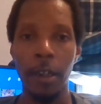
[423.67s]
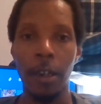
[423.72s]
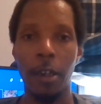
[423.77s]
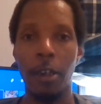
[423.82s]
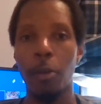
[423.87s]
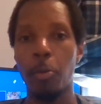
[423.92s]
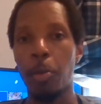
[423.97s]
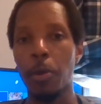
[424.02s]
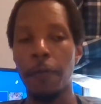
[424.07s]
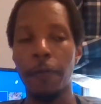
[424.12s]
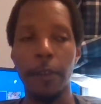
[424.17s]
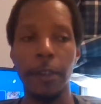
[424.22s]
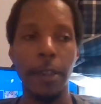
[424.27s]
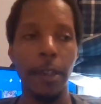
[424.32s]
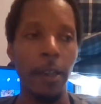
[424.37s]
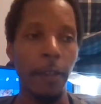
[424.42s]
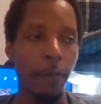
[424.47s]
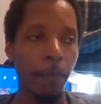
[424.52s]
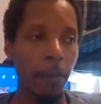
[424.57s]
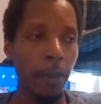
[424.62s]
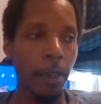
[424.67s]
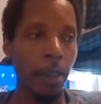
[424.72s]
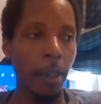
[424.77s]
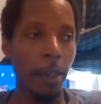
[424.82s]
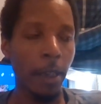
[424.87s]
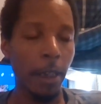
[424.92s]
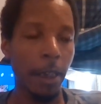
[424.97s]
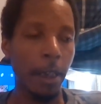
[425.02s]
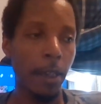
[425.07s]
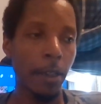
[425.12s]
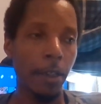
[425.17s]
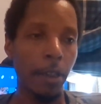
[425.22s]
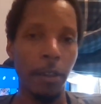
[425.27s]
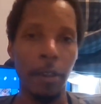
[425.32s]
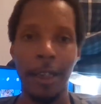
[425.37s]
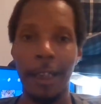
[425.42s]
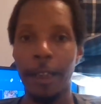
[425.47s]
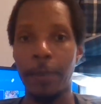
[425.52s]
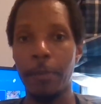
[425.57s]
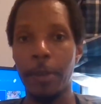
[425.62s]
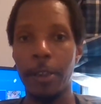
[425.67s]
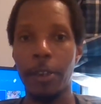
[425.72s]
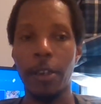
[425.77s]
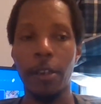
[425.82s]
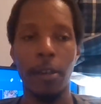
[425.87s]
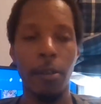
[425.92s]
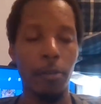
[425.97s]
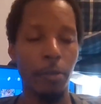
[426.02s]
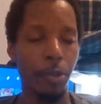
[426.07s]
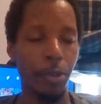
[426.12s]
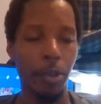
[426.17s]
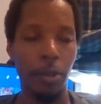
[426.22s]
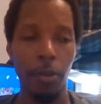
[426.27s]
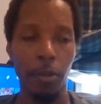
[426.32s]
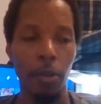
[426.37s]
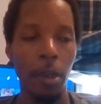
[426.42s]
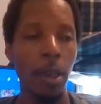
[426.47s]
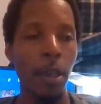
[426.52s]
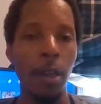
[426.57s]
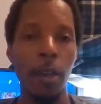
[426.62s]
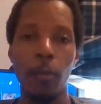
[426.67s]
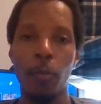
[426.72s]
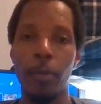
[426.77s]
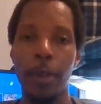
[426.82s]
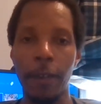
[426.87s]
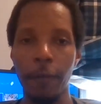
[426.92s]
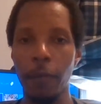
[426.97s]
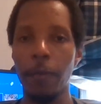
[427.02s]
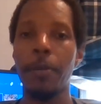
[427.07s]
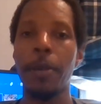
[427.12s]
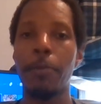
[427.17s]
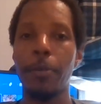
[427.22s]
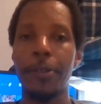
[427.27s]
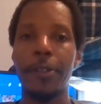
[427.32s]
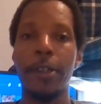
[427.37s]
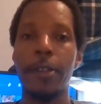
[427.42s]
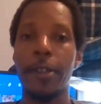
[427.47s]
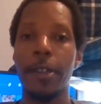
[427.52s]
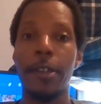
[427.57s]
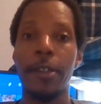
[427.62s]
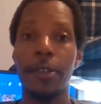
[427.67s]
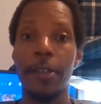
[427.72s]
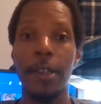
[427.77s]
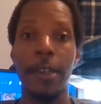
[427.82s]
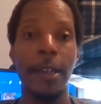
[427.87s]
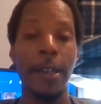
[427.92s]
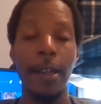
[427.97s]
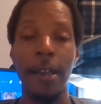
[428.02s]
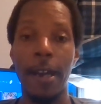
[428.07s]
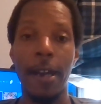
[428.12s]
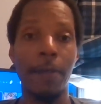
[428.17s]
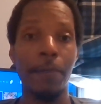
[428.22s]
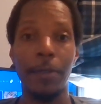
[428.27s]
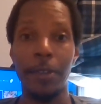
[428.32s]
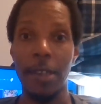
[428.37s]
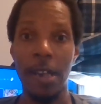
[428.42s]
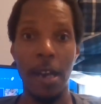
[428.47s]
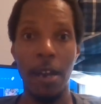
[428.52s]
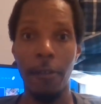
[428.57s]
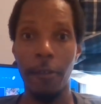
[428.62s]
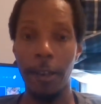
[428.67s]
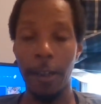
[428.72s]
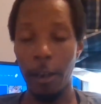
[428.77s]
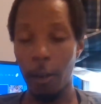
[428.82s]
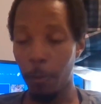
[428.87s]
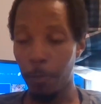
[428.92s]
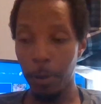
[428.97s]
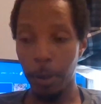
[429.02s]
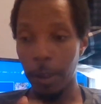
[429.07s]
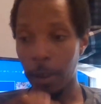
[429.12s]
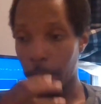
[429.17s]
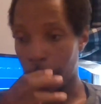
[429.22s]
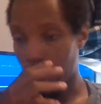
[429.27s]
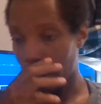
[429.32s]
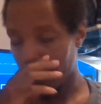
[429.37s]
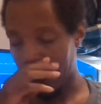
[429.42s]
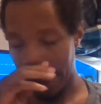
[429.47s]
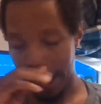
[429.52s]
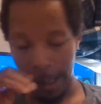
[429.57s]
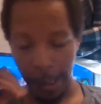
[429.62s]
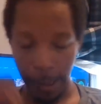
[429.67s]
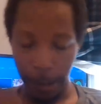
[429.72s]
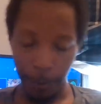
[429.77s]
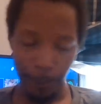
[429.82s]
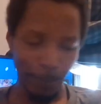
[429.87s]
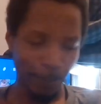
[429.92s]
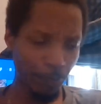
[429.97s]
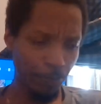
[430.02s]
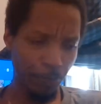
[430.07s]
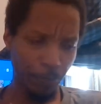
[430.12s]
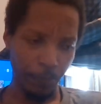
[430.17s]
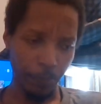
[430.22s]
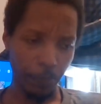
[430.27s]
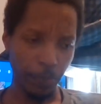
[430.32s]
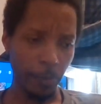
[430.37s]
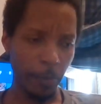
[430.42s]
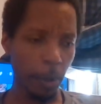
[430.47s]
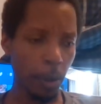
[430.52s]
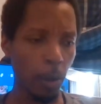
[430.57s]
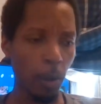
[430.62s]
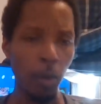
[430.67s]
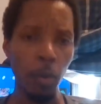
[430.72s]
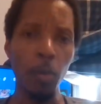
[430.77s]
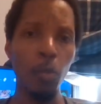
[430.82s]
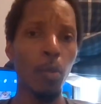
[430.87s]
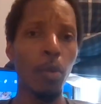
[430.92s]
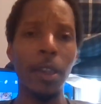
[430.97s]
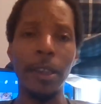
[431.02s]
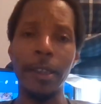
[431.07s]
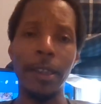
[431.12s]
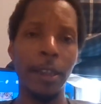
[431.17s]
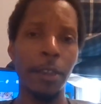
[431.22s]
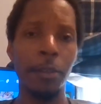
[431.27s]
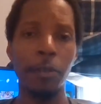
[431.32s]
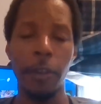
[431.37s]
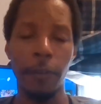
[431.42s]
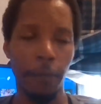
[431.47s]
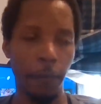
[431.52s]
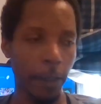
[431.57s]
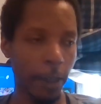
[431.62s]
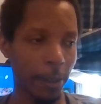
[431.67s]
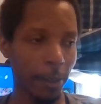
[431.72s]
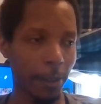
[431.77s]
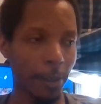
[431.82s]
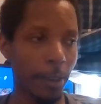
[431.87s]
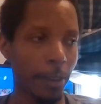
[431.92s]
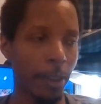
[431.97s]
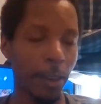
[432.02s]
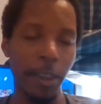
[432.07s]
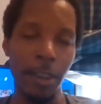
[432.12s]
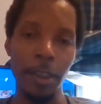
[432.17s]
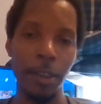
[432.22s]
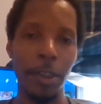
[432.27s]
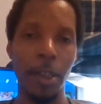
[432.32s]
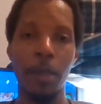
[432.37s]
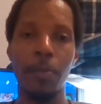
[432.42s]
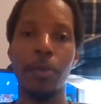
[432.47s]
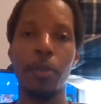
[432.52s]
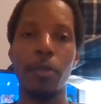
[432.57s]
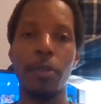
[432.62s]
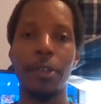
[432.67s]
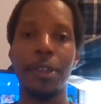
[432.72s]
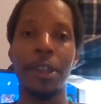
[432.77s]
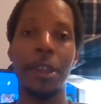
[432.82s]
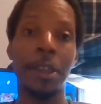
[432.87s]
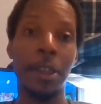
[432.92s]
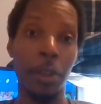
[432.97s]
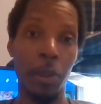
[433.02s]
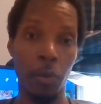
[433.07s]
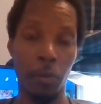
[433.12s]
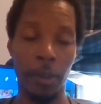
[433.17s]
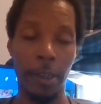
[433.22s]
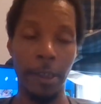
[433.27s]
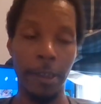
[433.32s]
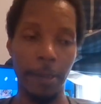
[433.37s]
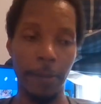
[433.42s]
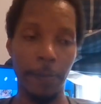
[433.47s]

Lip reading: I hope you forgive me. And, you know, I didn't mean to hurt you. Whenever people sit there and say, I'm sorry, I hope you're going to be okay. What can I do to fix this? It just comes across as annoying.